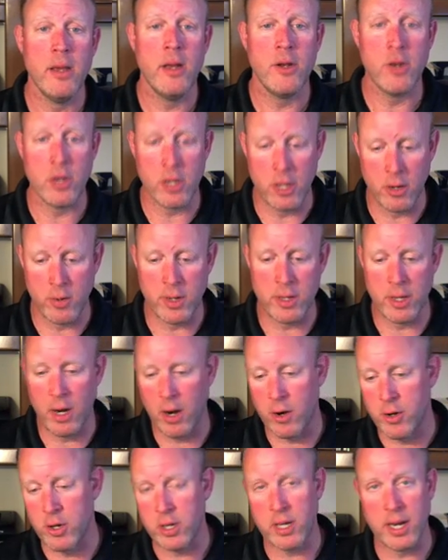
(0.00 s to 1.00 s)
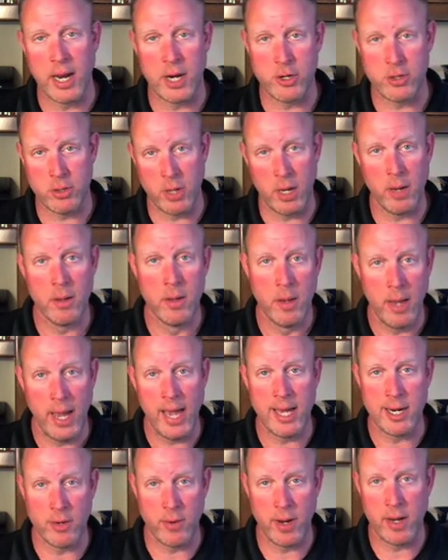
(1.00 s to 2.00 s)
You can go in there and you can actually
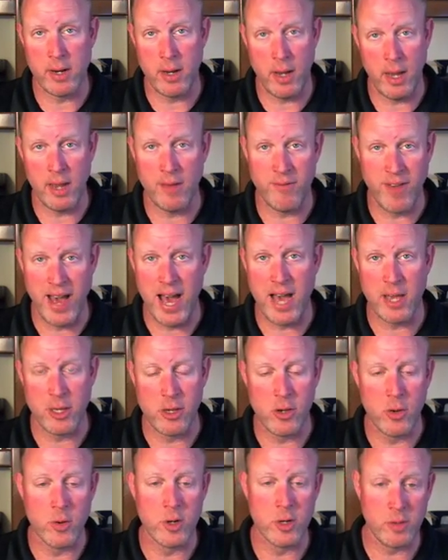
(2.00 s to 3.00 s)
enter in a value,